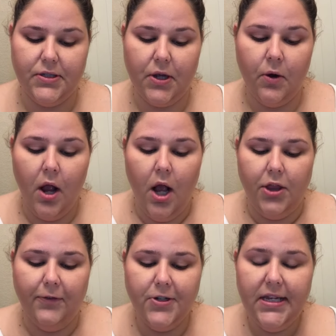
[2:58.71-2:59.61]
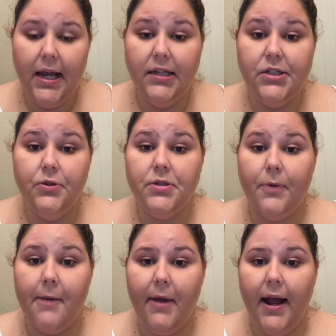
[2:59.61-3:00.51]
So the first thing I do to
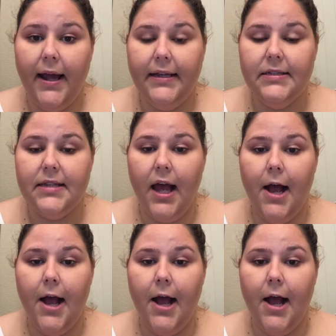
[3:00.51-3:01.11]
prime my eyes,